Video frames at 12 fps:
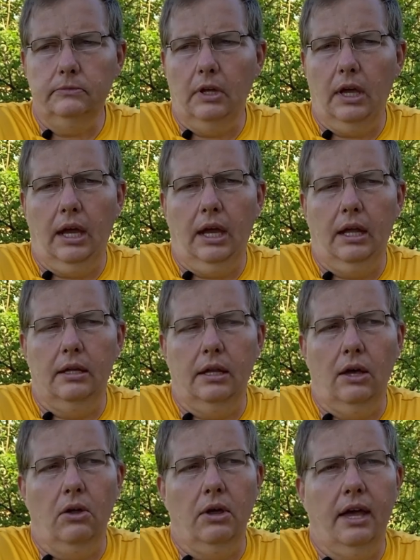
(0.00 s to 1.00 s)
and they
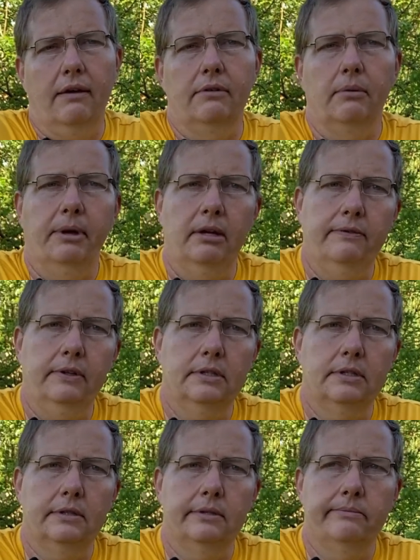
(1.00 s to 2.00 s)
all have their
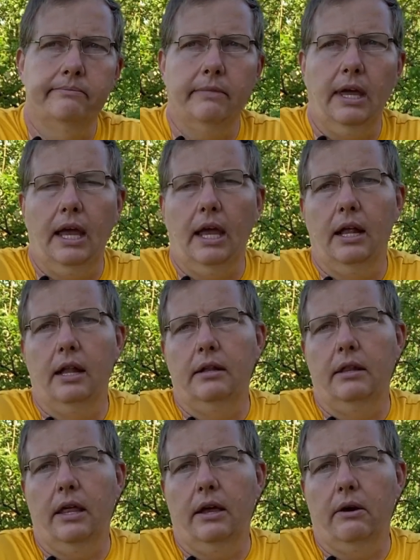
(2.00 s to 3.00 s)
benefits
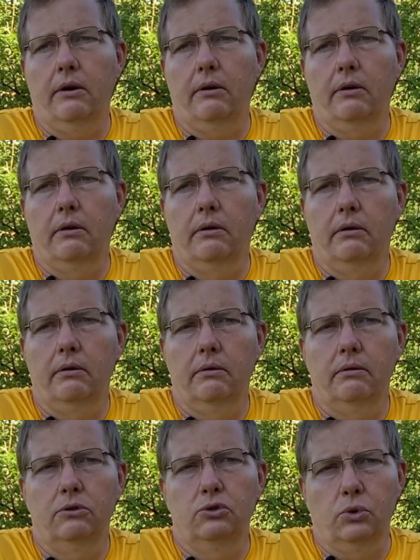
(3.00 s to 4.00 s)
and their
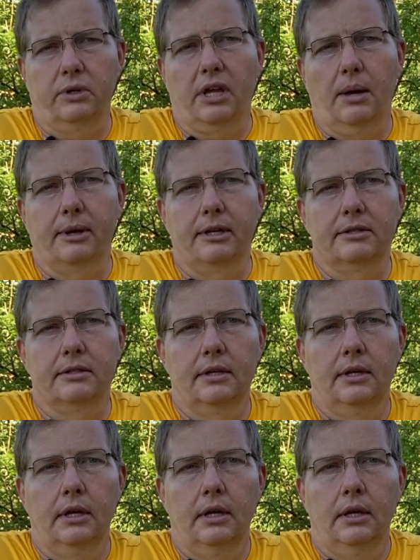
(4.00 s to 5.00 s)
shortcomings.
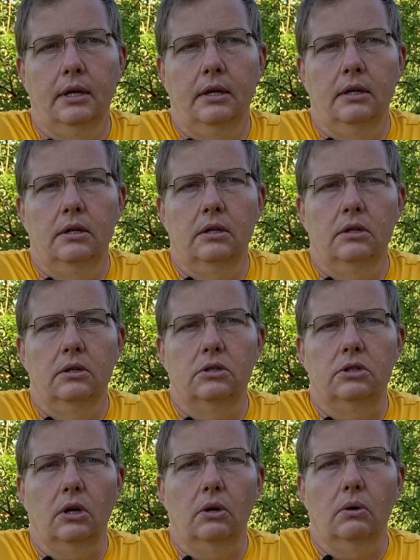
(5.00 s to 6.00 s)

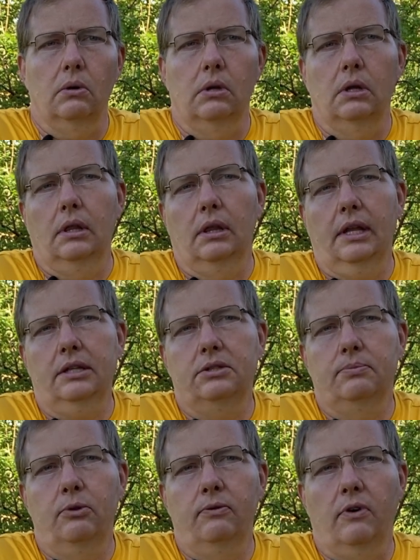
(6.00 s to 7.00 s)
So let's
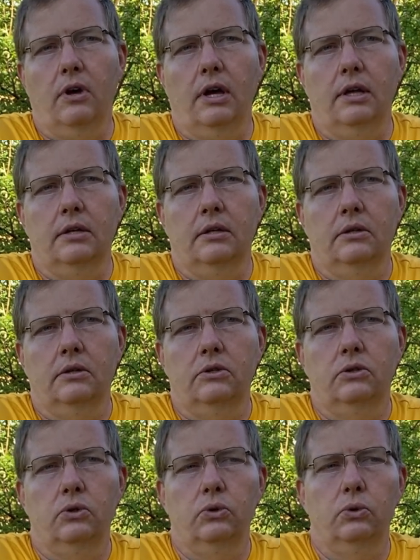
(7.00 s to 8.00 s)
move on
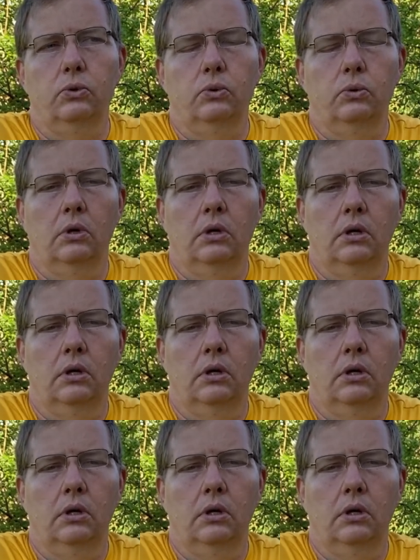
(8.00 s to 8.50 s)
to